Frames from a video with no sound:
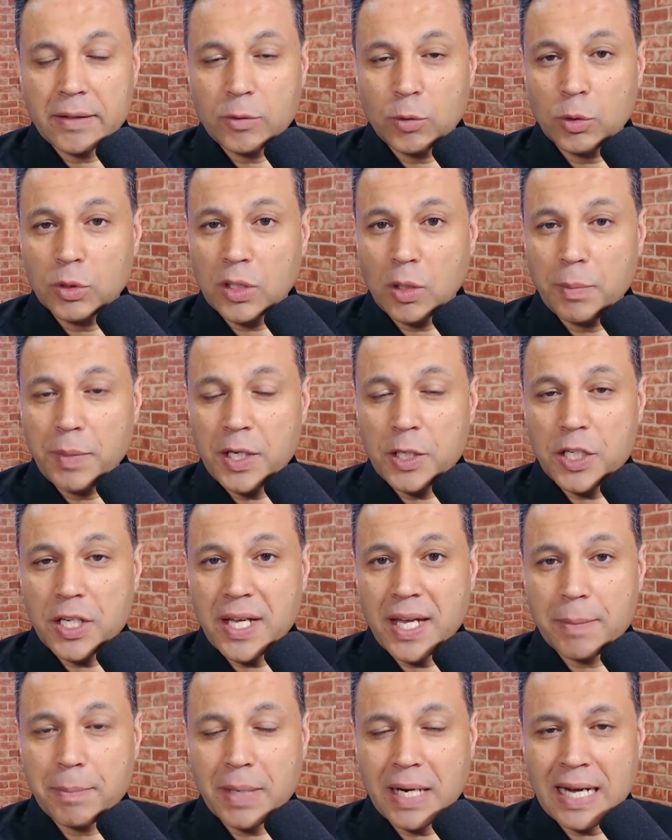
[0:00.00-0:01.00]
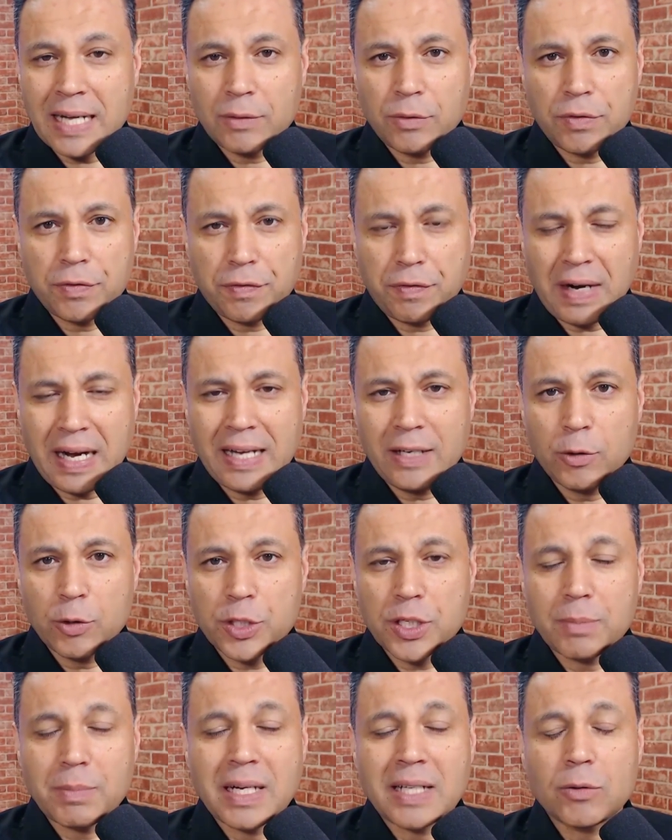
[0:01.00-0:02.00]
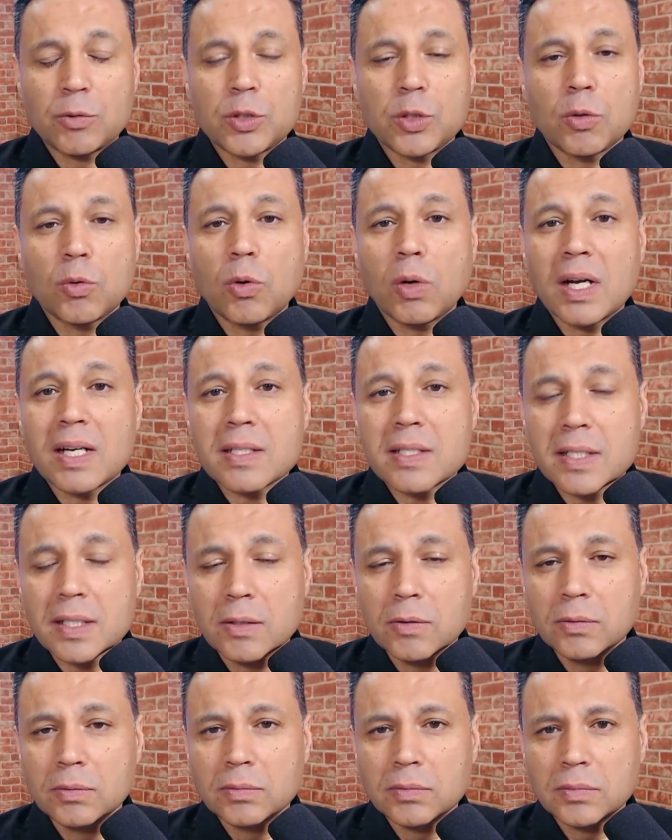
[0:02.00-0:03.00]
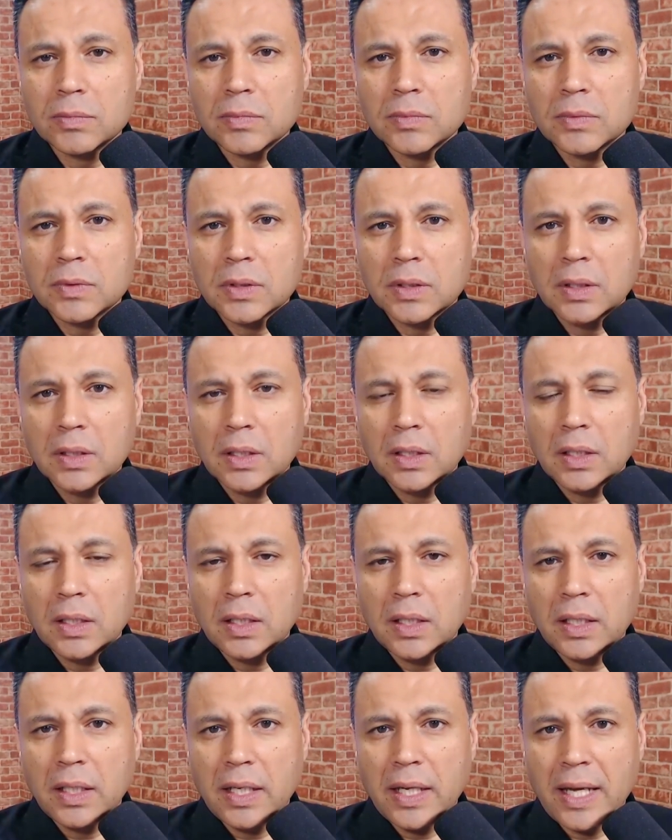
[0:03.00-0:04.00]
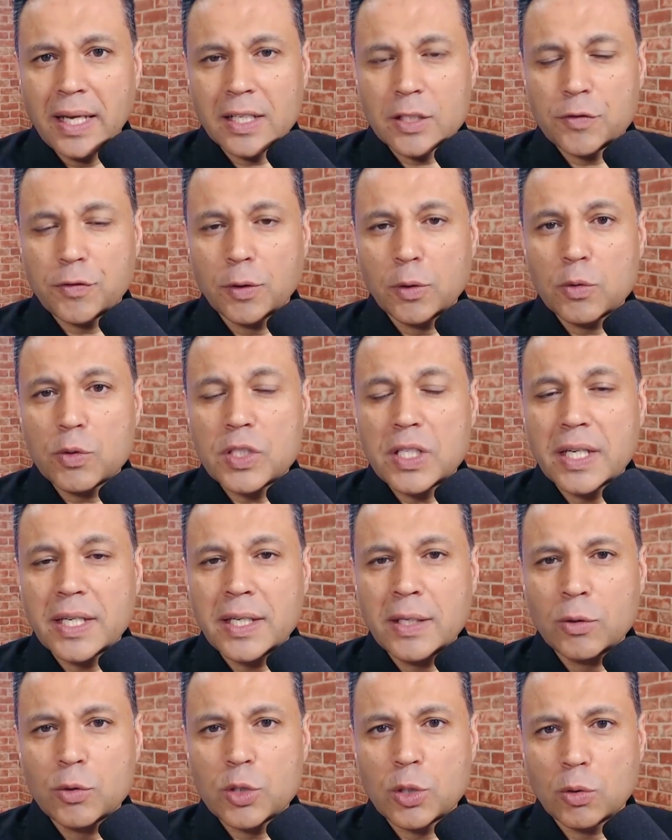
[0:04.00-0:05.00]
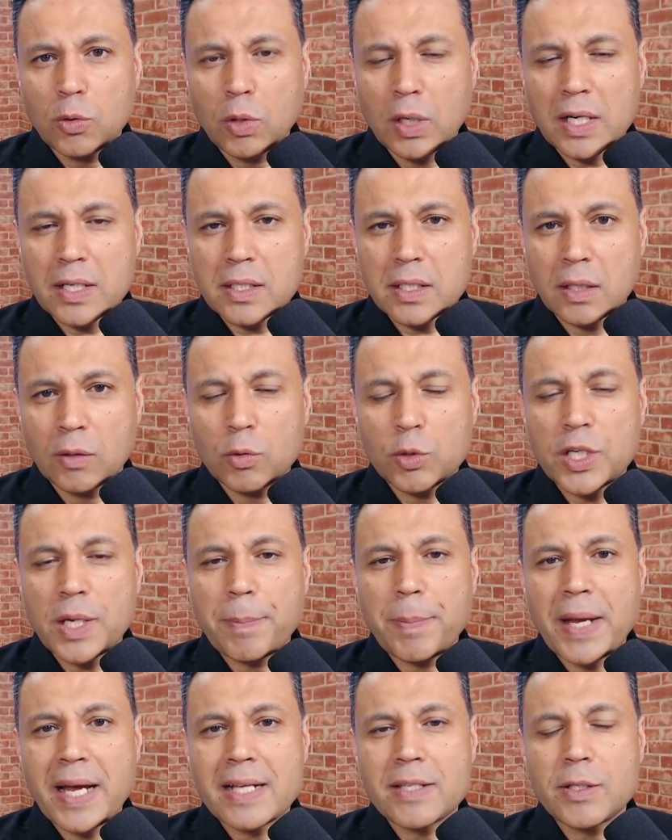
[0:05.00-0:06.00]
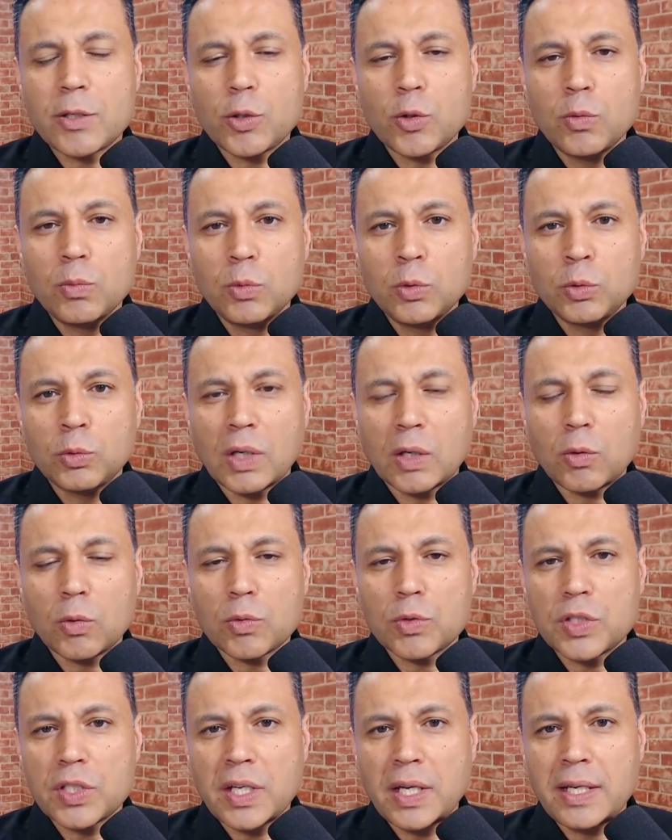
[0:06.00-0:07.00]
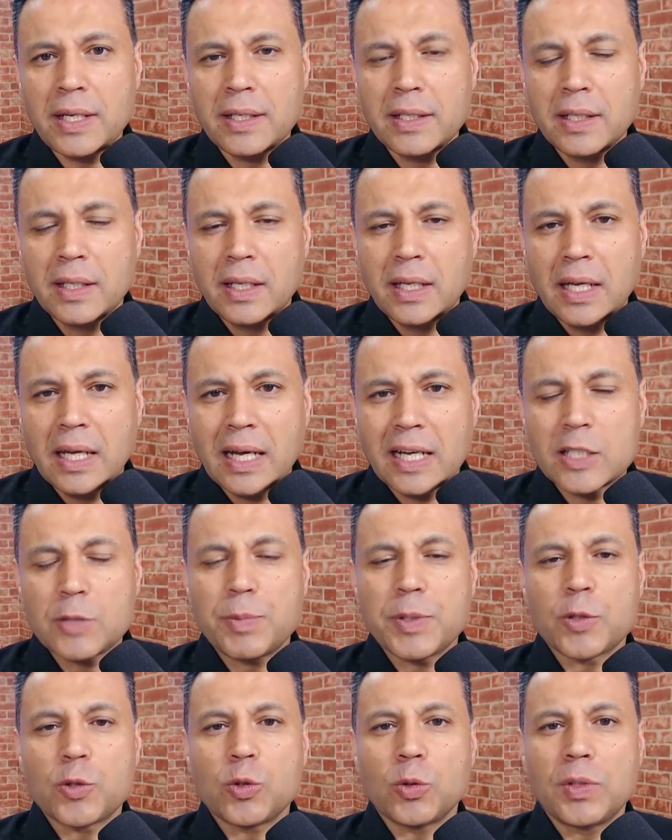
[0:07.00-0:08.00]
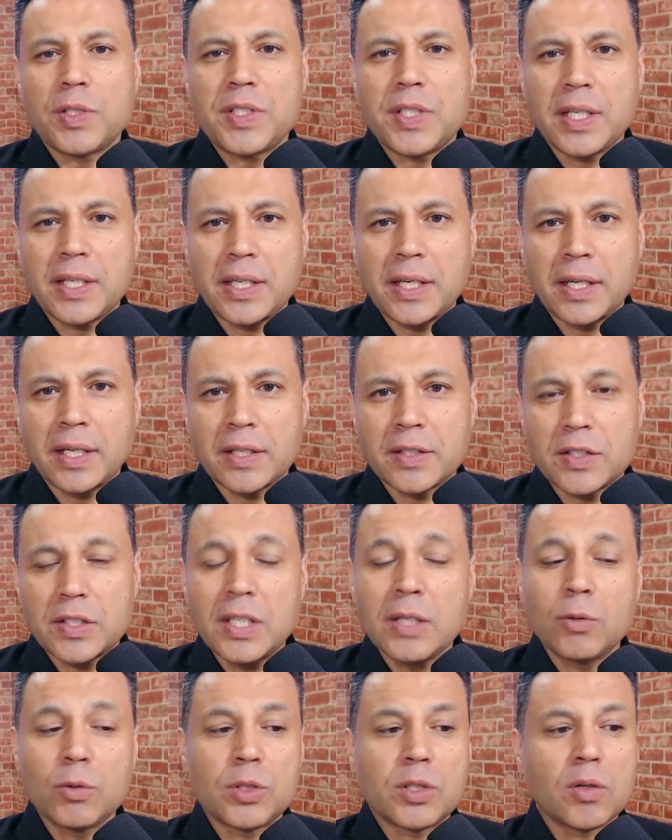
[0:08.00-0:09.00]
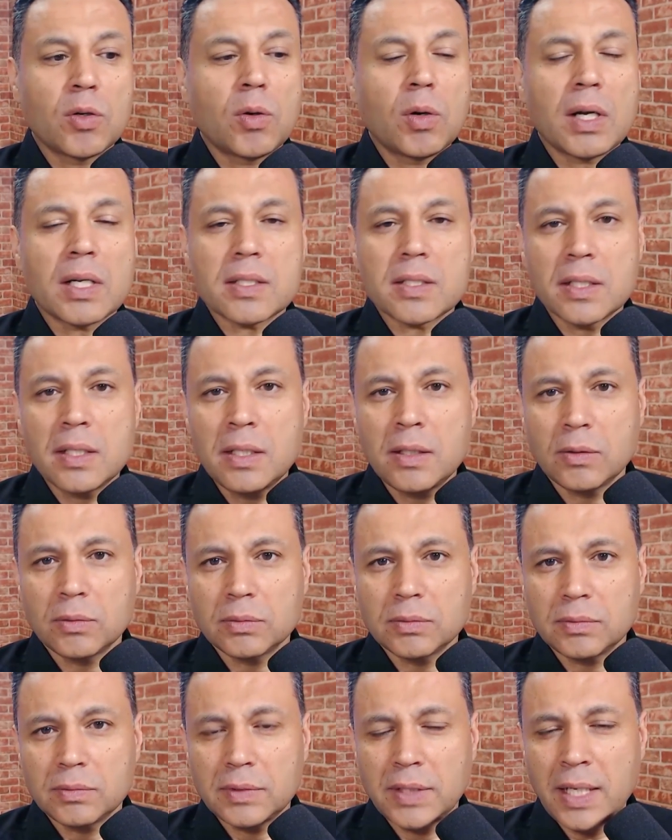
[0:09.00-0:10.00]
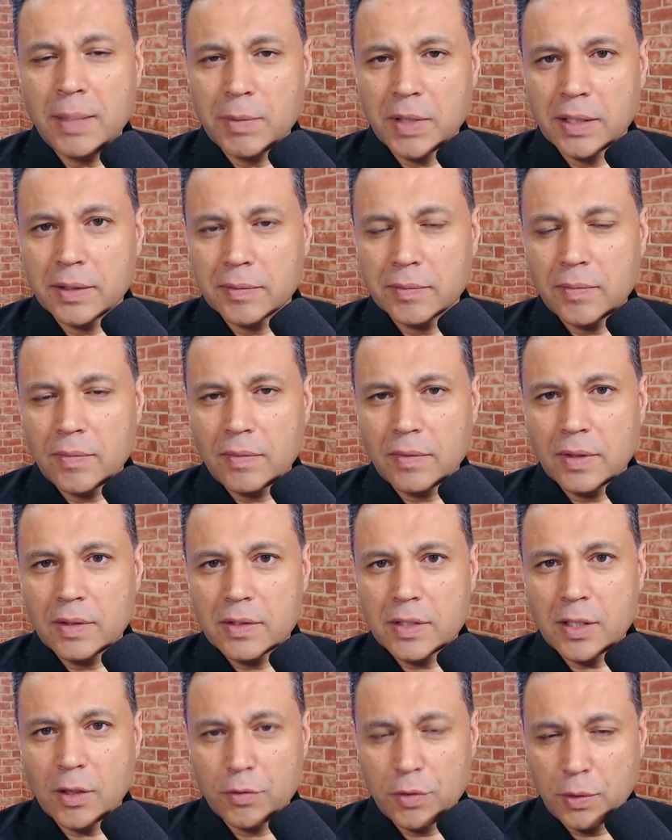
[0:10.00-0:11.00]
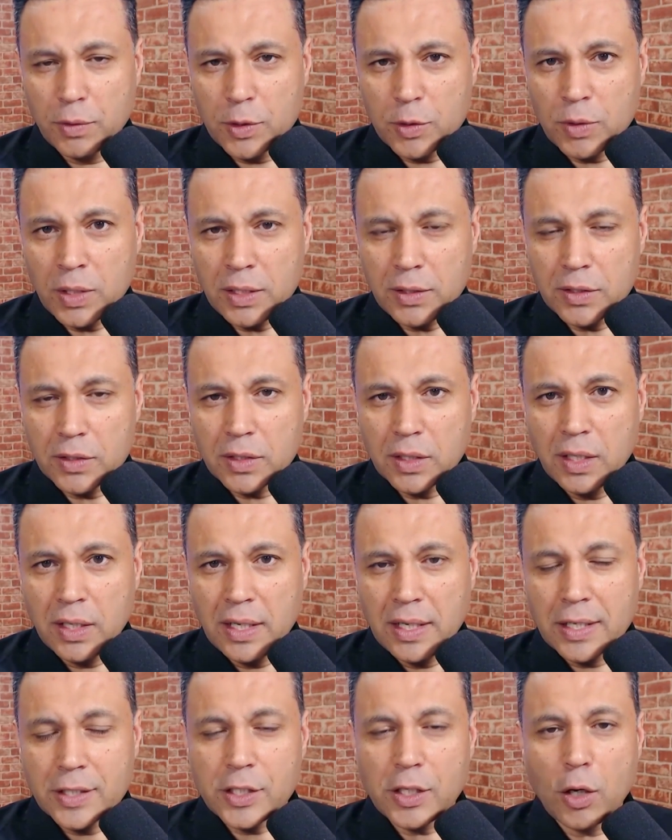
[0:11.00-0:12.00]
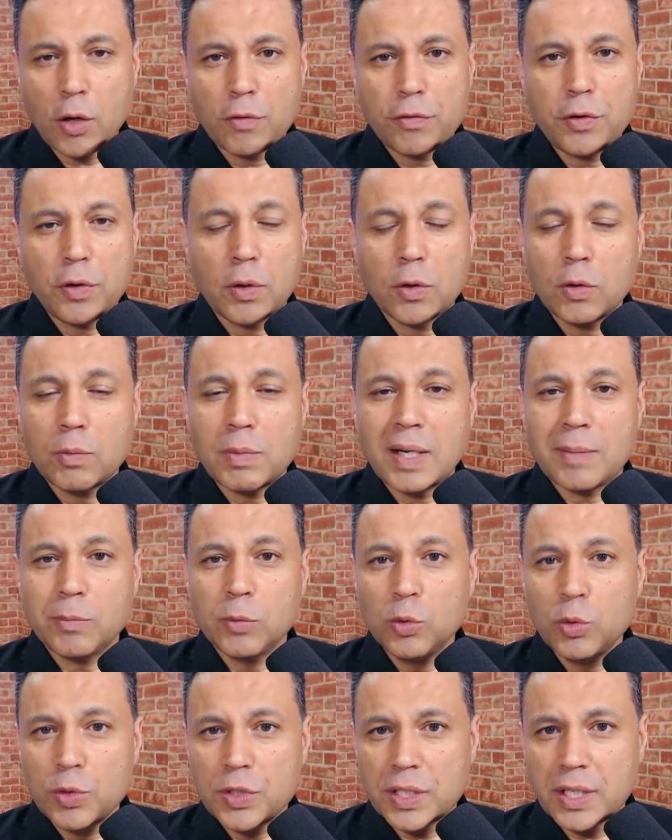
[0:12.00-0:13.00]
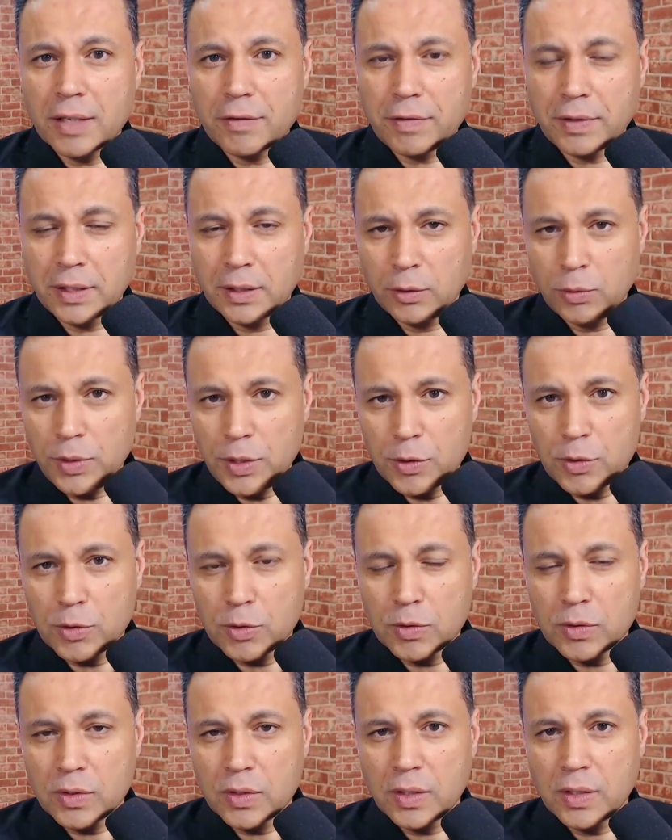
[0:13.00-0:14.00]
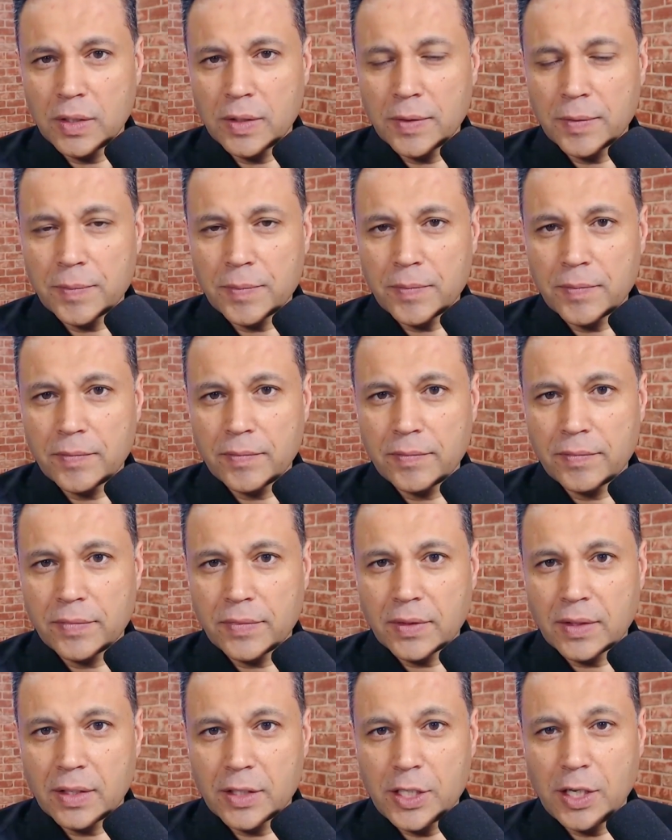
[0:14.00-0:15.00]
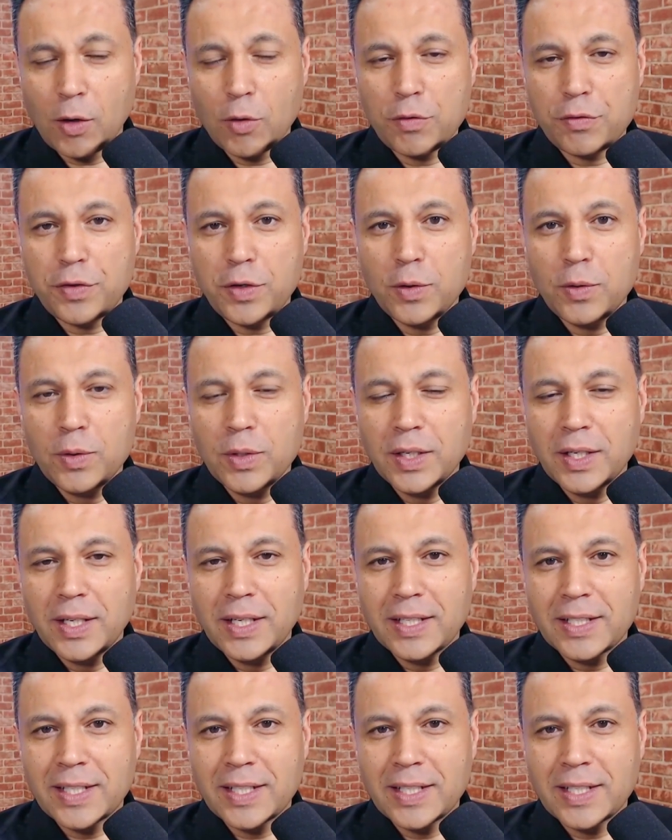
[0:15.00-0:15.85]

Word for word: which is broken and flawed, called heart. They follow the heart, the GPS that the world advises to use. Follow your heart. Have you heard that before? Have you ever listened to this in any song,